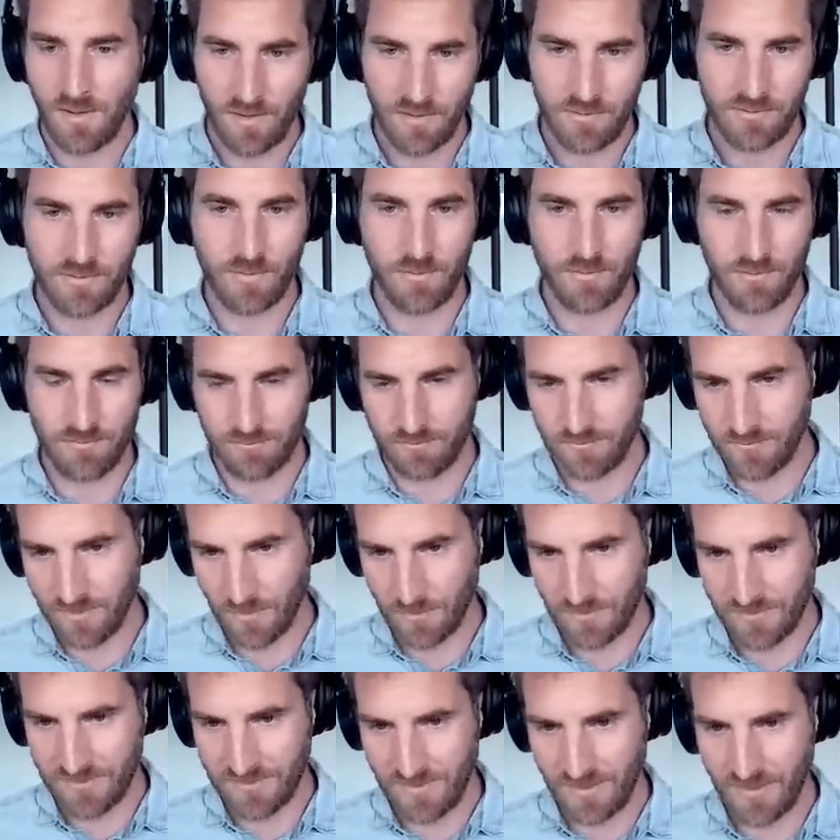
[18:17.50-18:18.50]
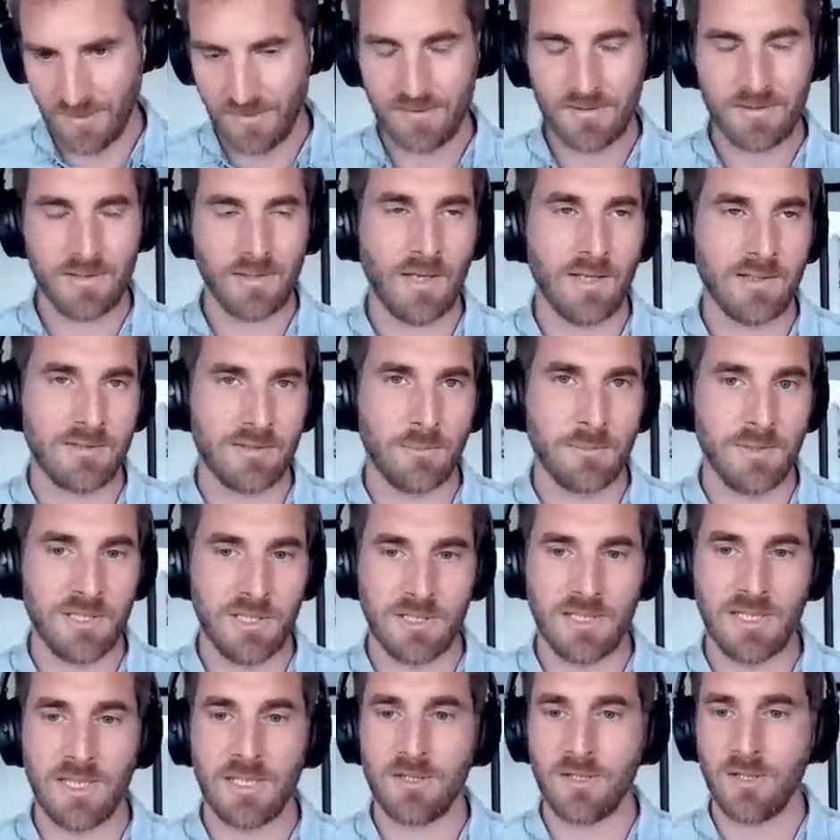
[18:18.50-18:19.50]
So there was this as a
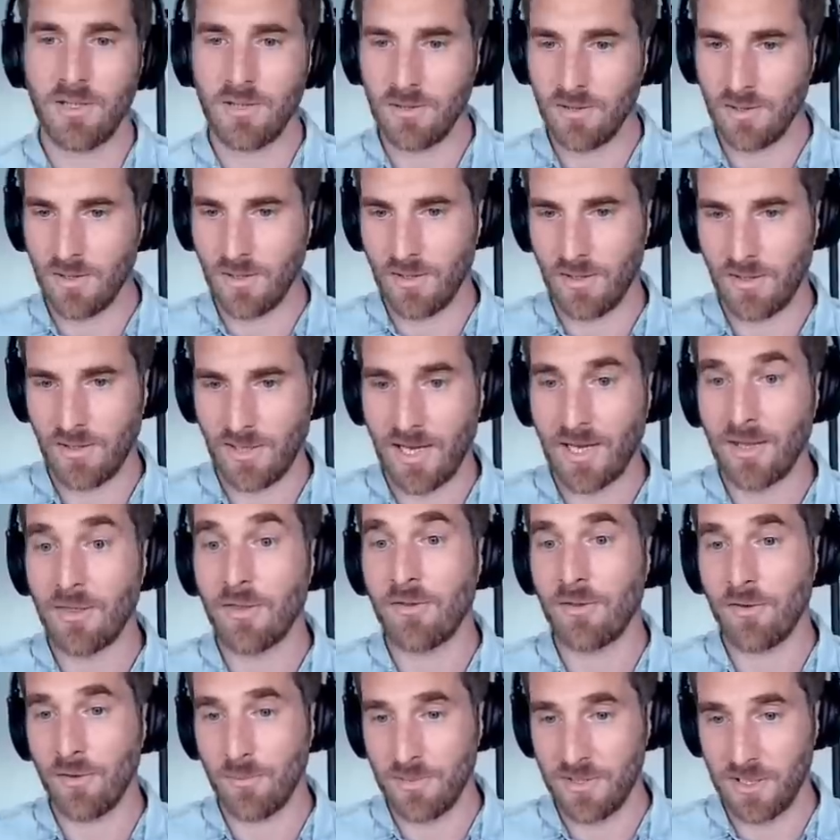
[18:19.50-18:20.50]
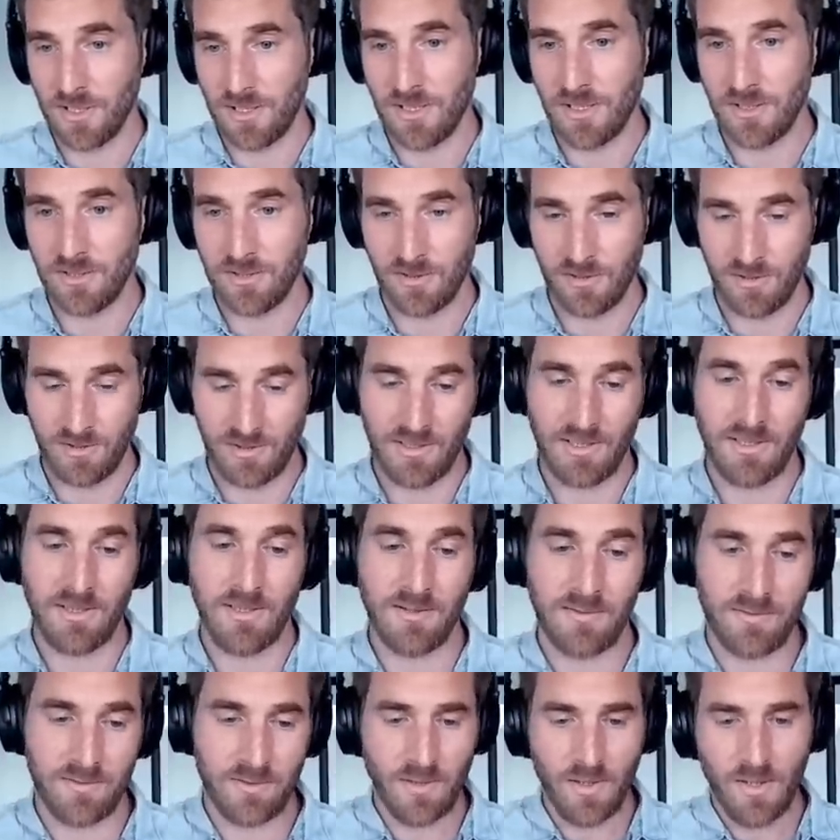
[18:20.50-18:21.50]
mitigation. Uh, another mitigation
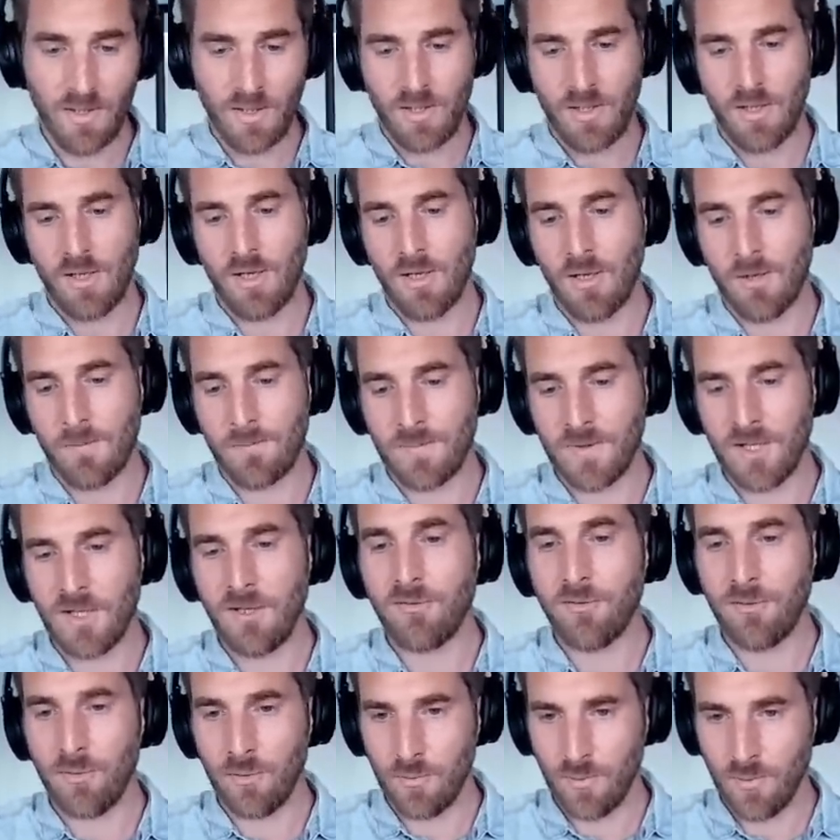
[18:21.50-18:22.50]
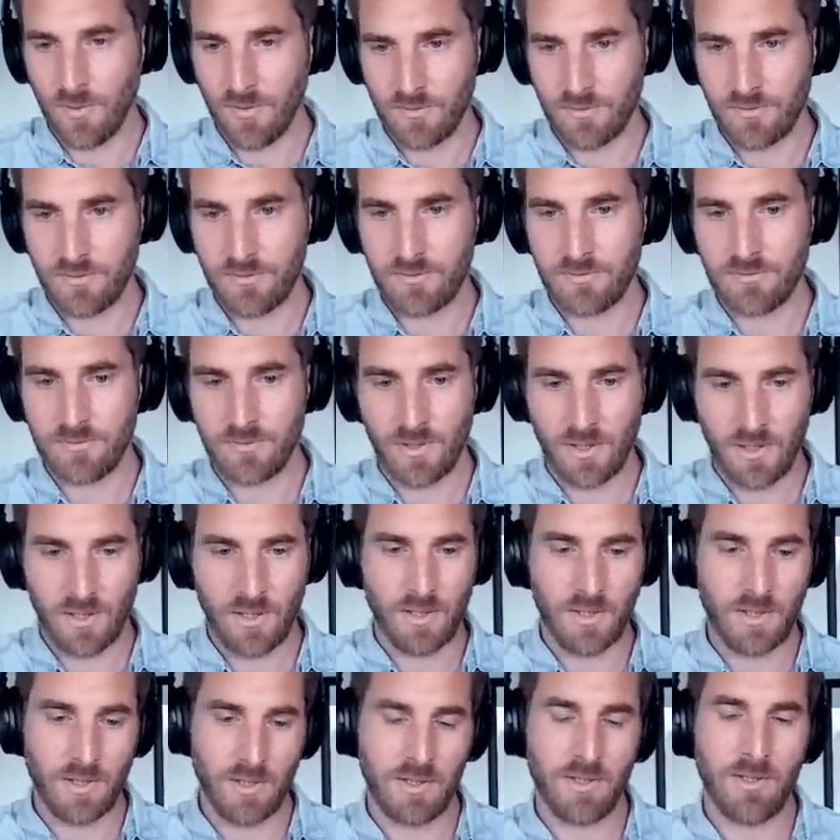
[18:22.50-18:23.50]
is um, if you want,
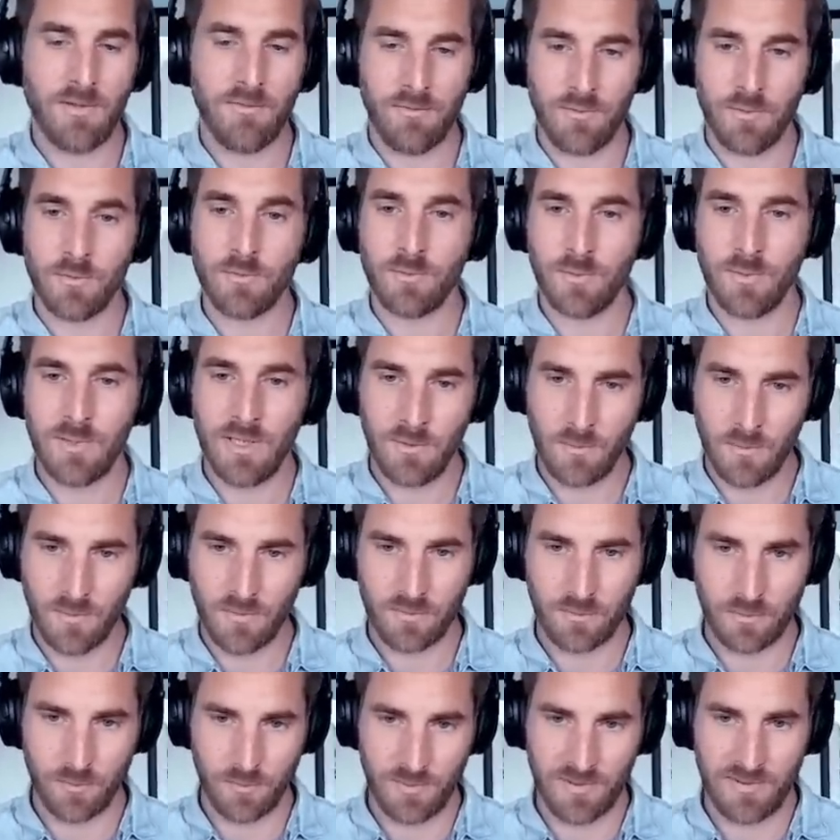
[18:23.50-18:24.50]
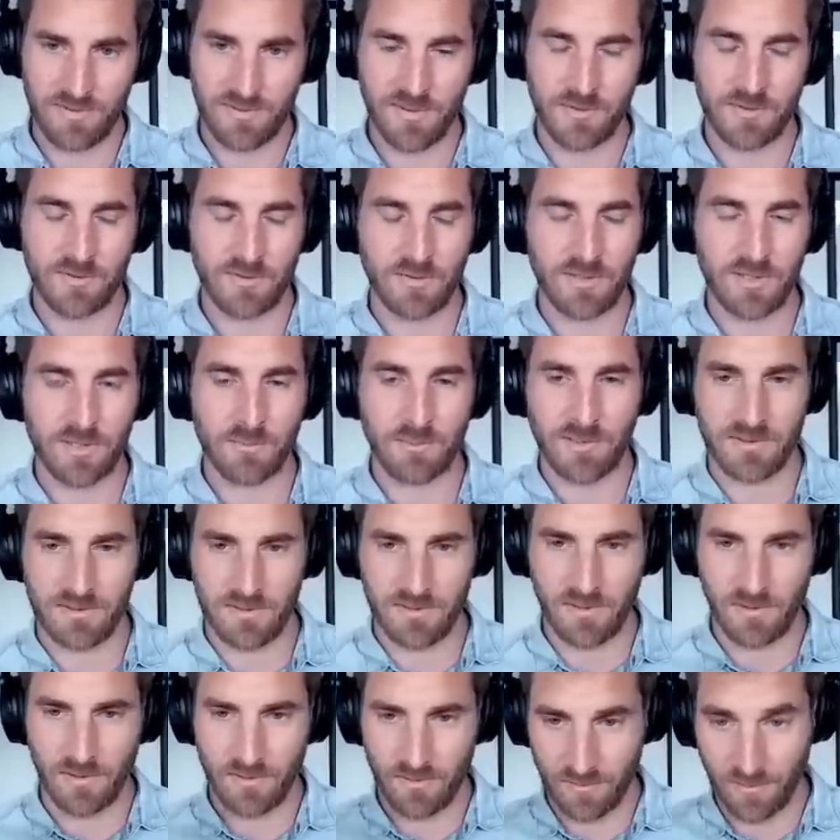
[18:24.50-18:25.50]
uh, if you really want to be censorship
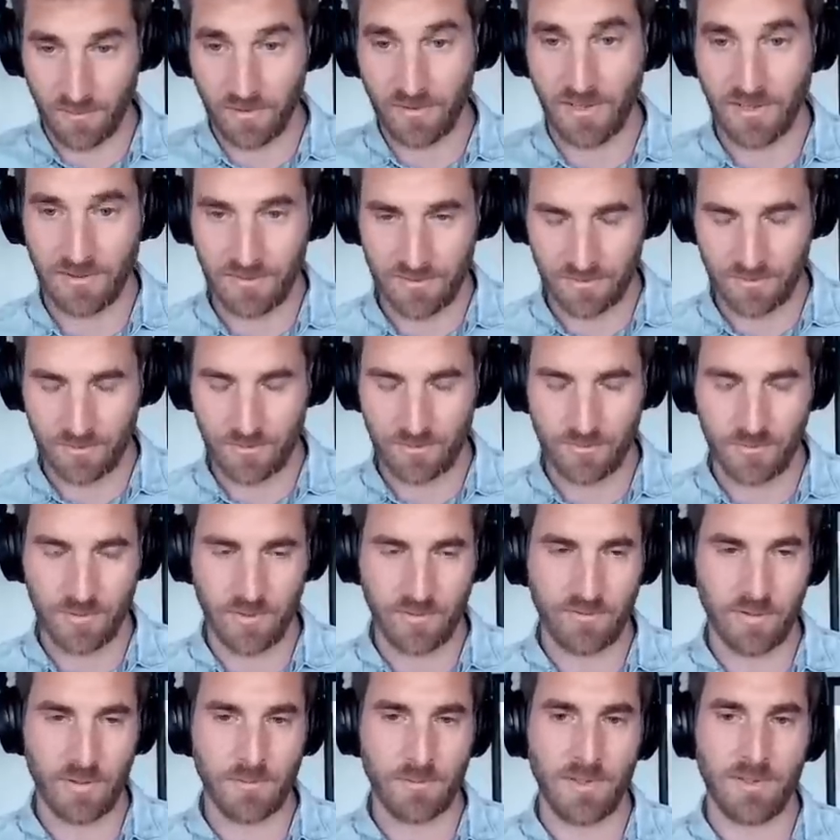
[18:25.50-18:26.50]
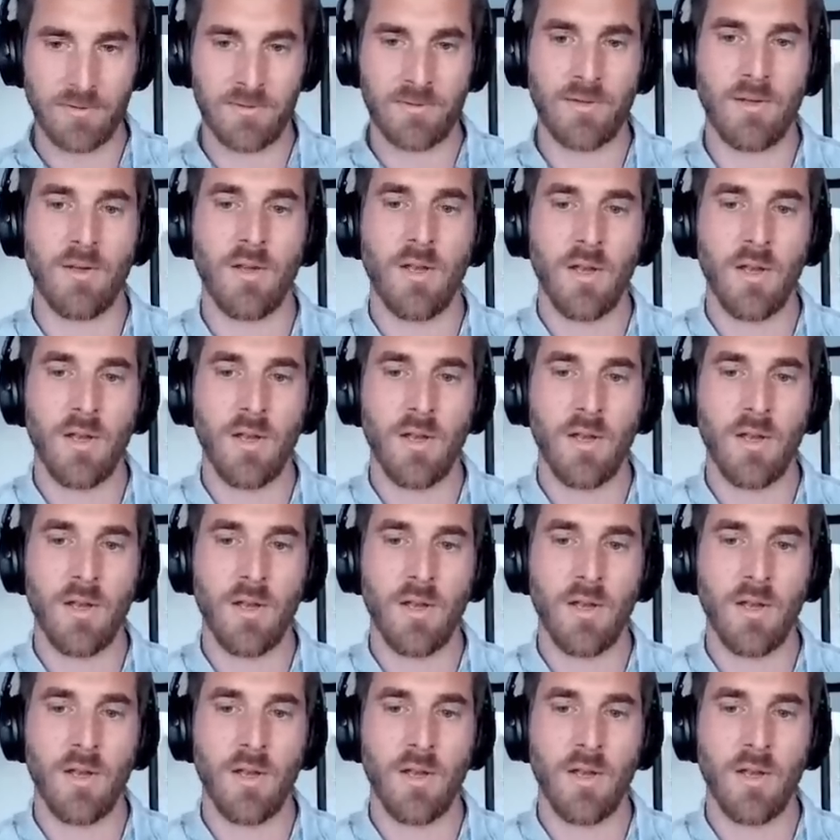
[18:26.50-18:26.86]
resistant against two governments,